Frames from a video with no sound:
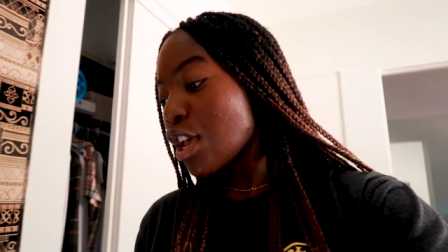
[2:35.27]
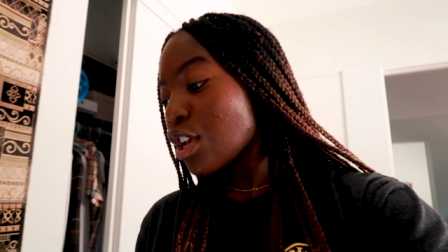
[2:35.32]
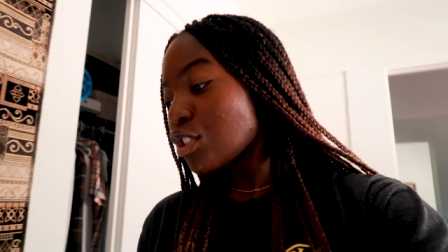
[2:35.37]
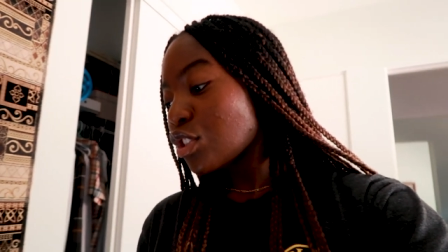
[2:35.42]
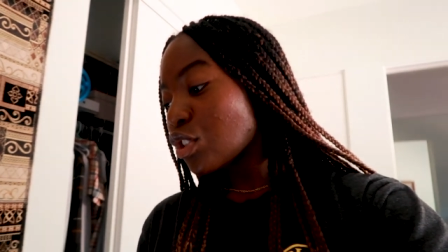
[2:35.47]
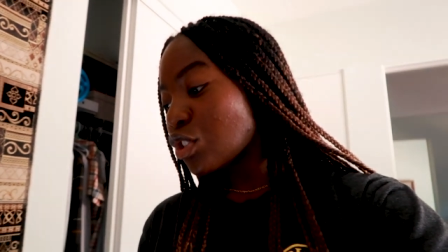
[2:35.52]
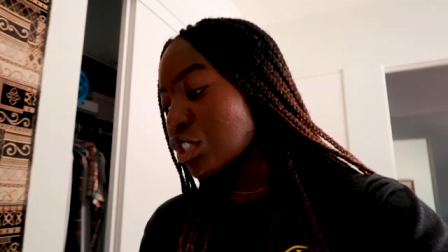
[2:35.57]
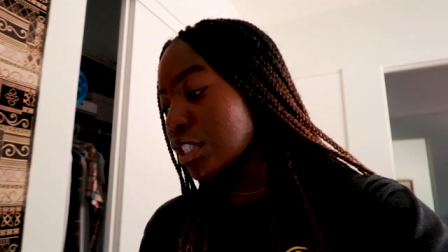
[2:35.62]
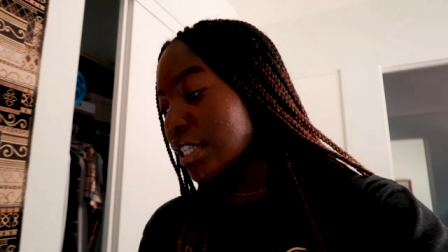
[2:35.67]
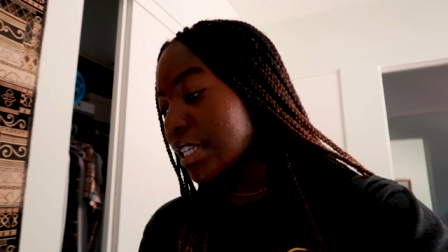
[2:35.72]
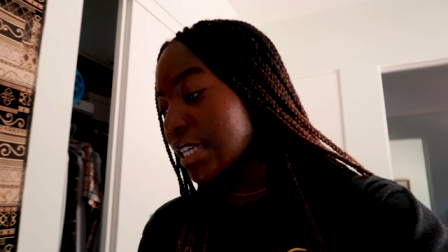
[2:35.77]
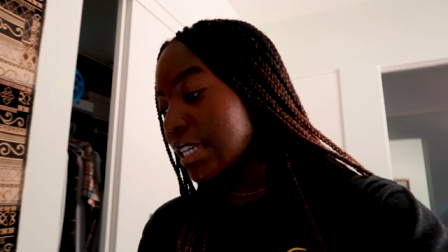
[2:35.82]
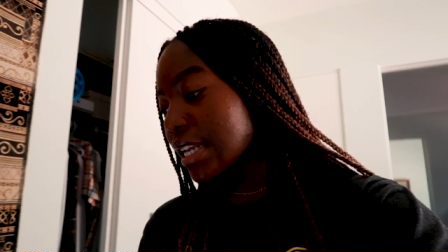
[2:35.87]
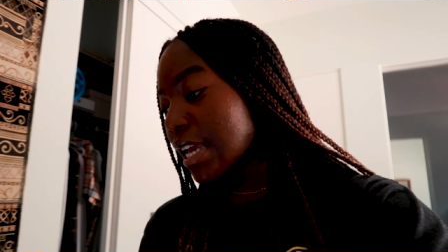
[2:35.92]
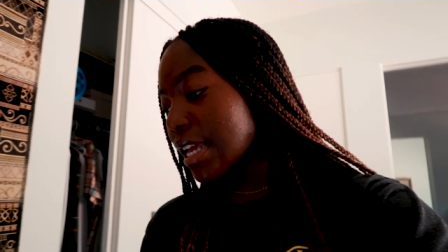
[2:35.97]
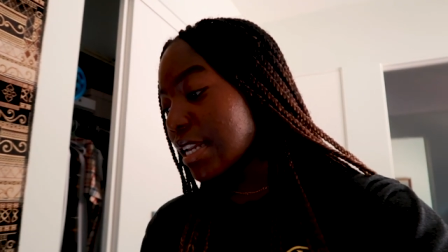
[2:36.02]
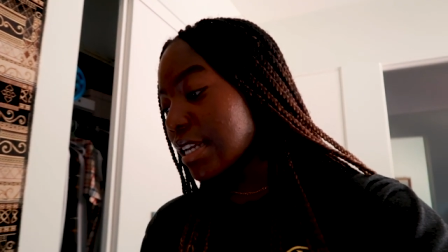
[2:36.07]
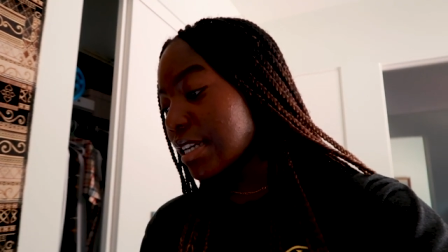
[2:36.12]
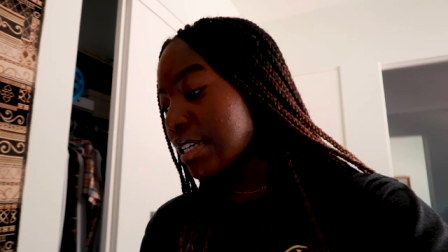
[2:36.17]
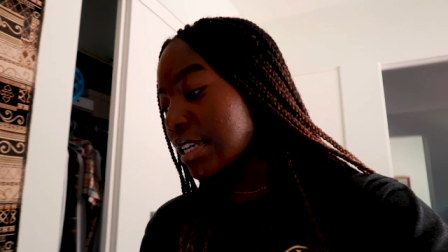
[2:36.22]
so she can
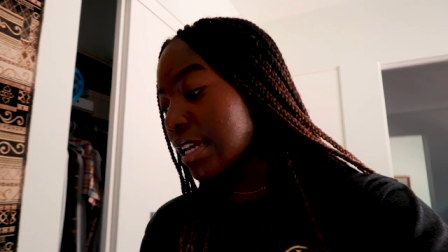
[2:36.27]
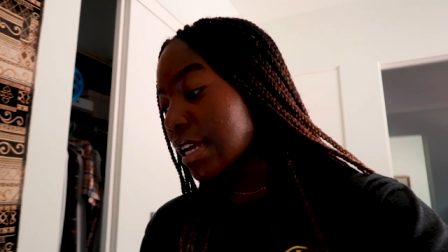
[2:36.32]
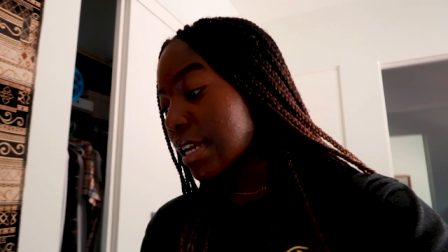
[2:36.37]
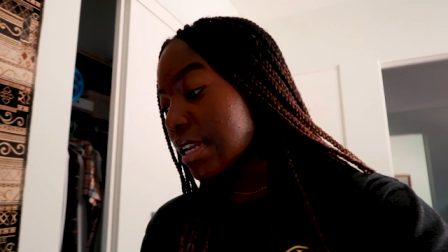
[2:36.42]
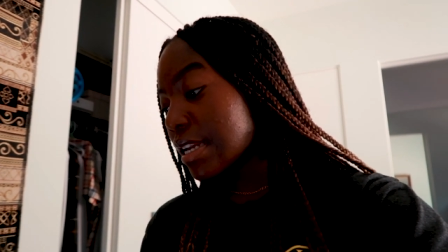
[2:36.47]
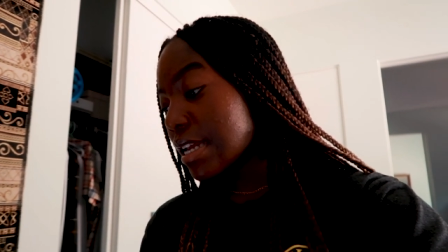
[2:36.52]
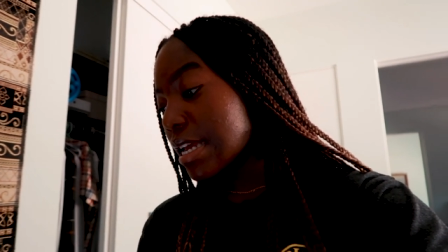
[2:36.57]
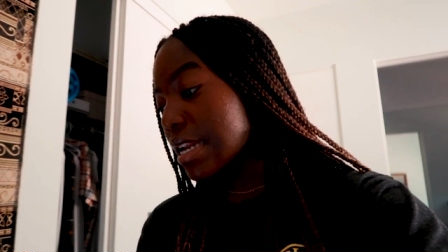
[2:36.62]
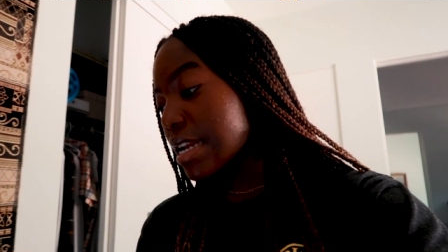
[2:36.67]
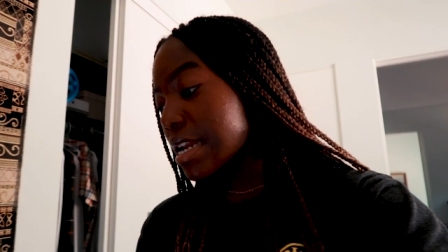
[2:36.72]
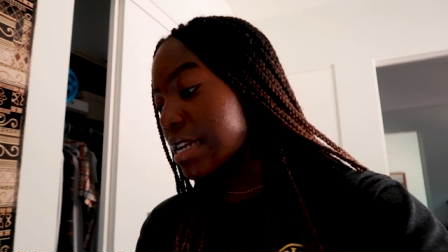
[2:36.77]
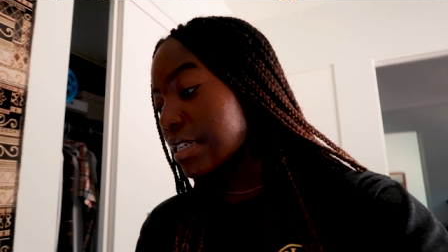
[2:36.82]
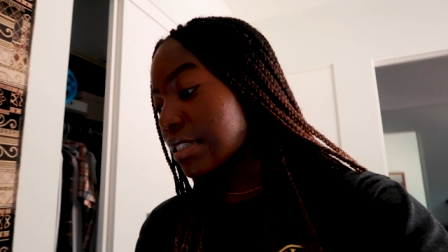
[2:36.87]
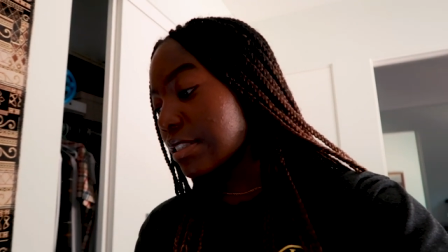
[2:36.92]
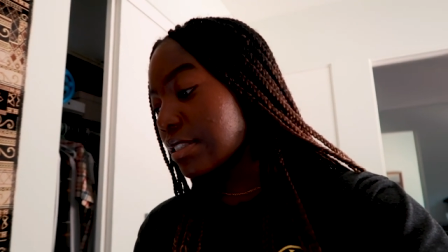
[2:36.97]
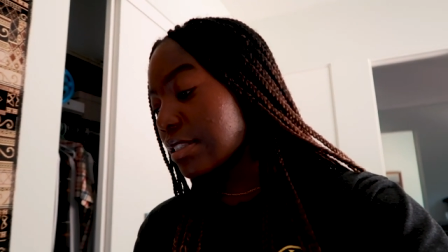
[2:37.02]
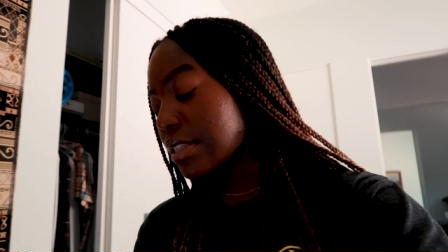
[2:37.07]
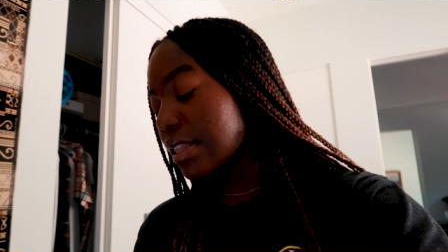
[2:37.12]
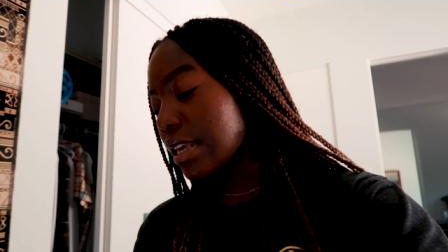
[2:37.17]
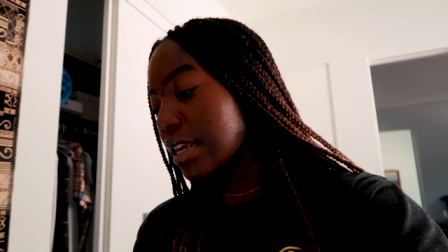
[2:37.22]
edit it, it
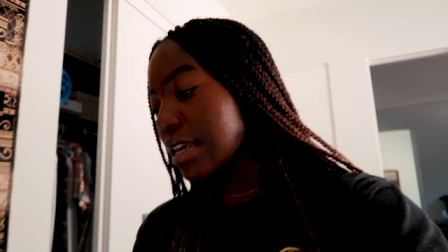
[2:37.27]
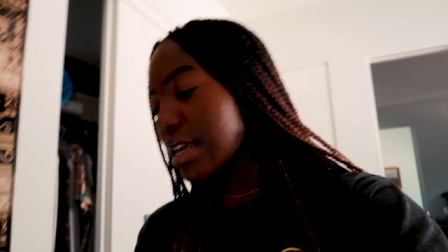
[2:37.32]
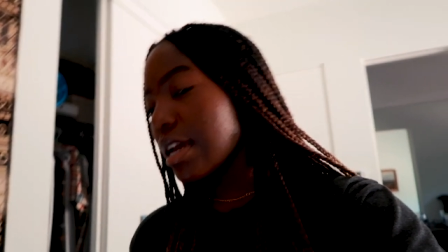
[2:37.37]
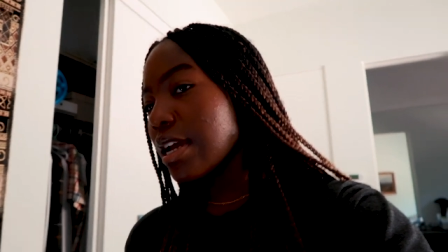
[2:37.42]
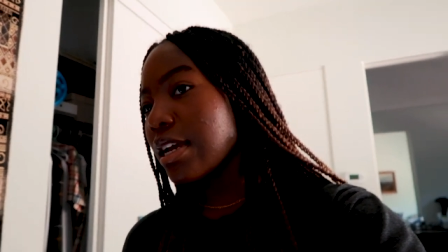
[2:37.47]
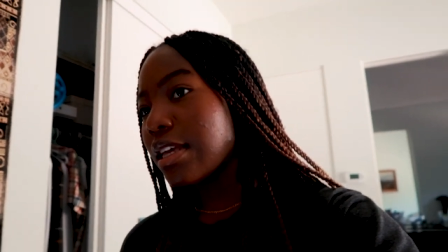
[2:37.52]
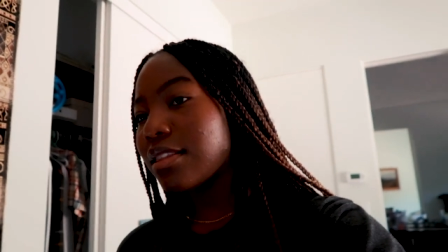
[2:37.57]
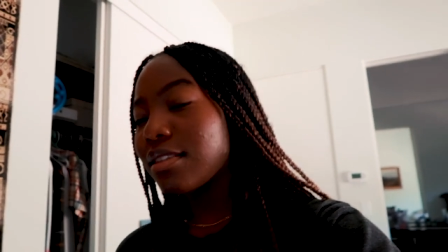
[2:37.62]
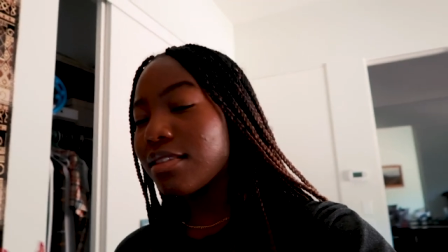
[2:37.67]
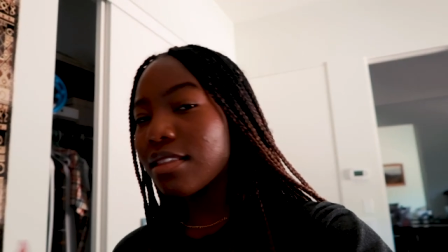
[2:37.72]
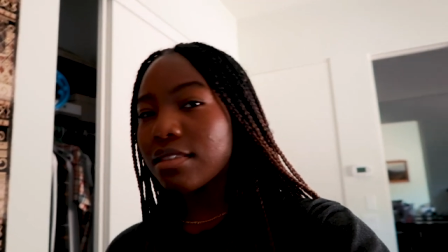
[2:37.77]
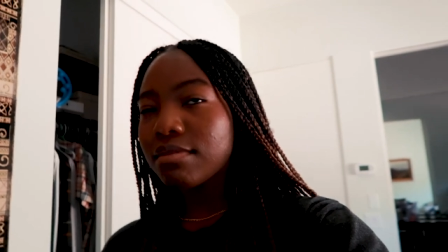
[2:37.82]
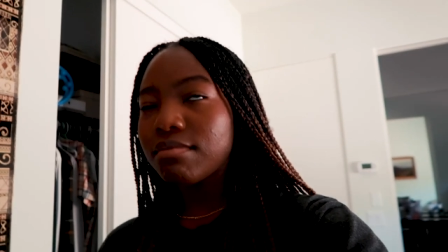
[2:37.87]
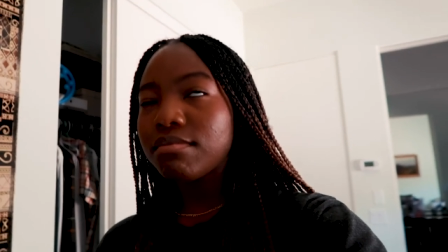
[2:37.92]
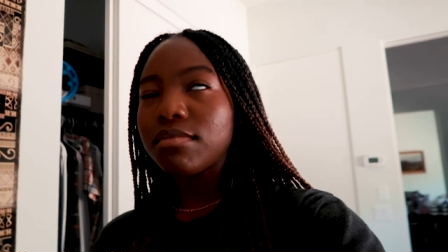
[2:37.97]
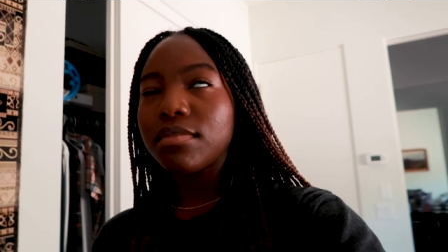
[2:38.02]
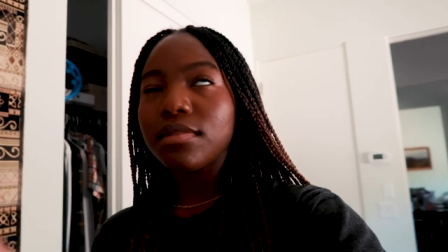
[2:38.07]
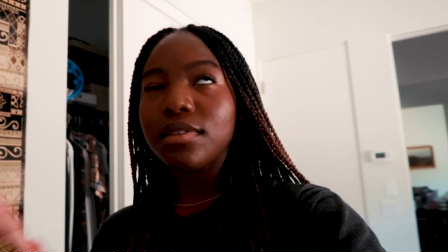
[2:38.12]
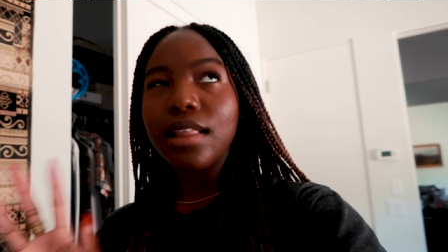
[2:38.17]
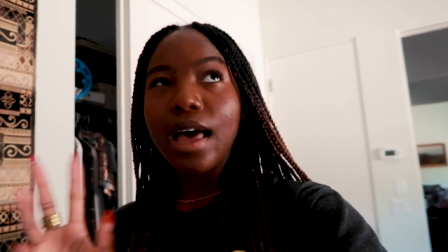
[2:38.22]
it's the
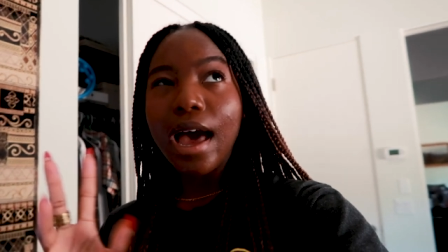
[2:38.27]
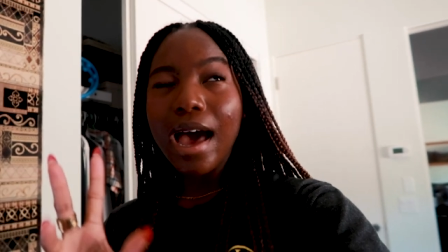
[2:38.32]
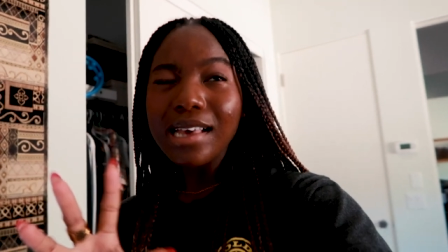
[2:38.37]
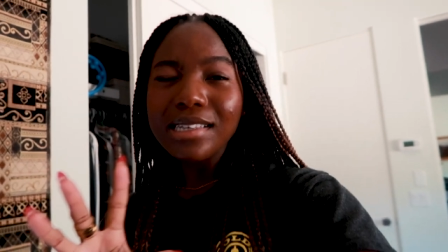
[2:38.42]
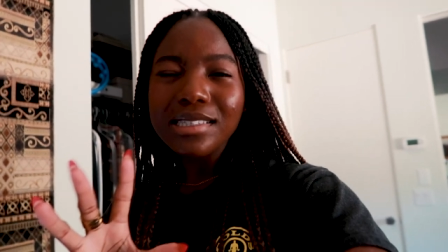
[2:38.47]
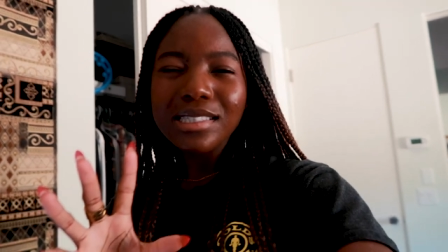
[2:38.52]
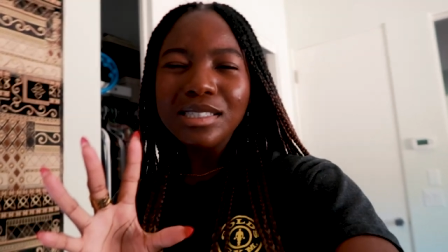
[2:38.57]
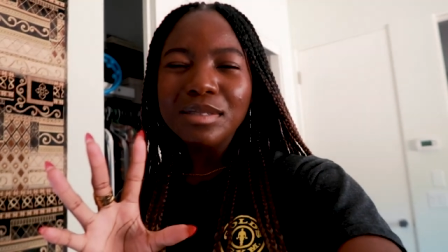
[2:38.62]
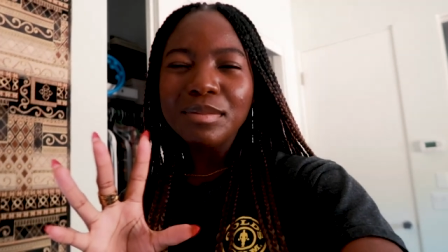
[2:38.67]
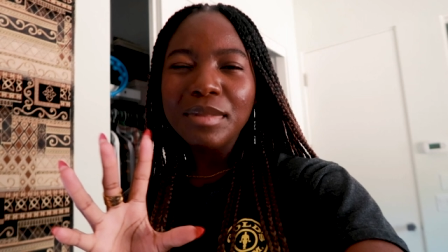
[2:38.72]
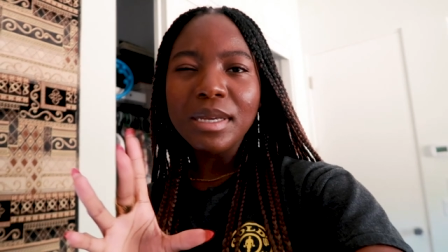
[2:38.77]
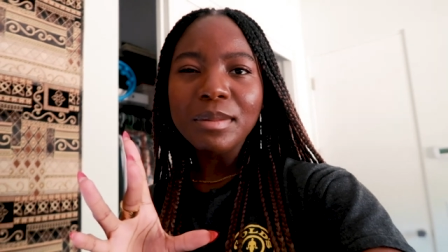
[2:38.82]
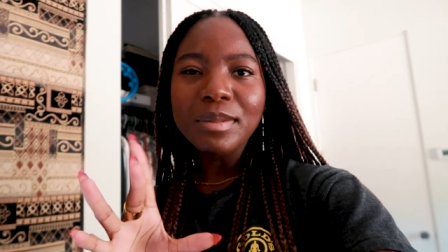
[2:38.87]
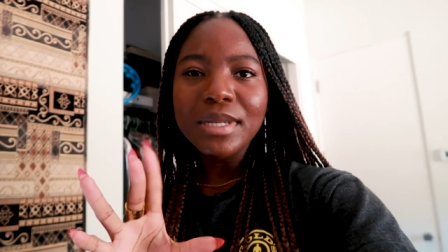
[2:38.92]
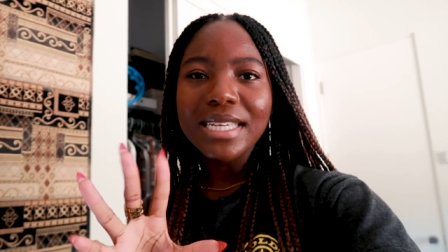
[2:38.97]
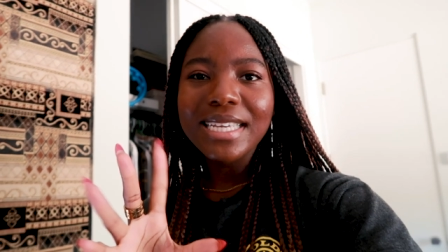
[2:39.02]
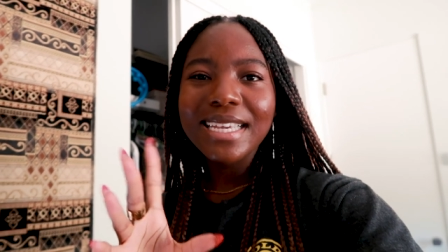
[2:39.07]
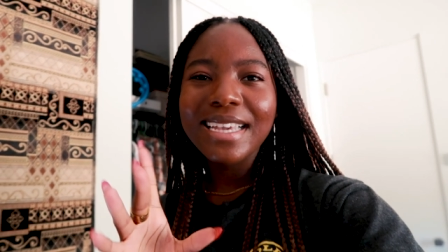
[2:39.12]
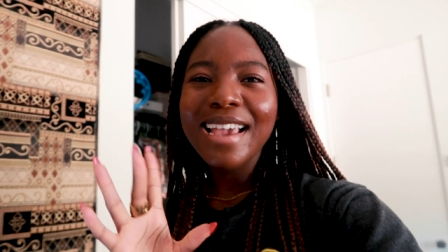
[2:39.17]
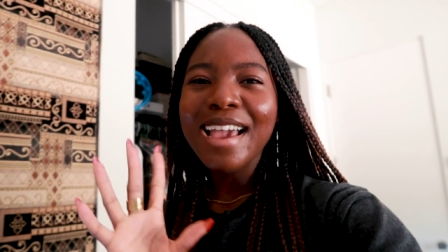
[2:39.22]
last
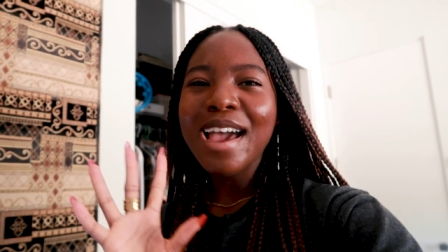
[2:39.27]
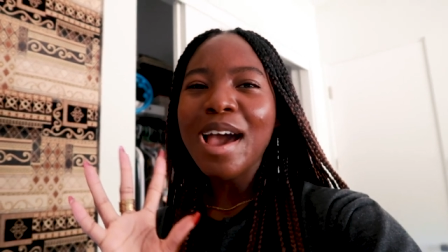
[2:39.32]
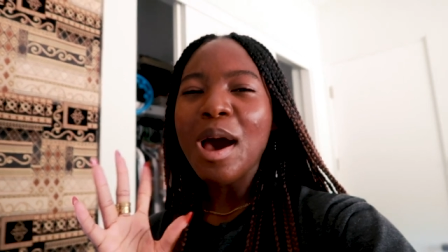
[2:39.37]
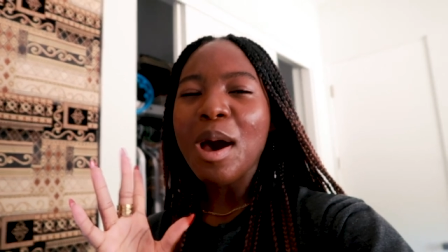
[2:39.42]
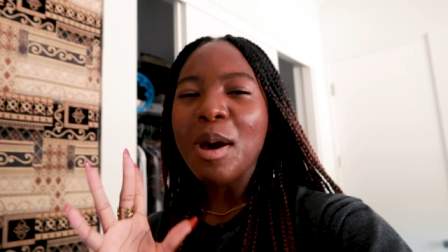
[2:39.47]
maybe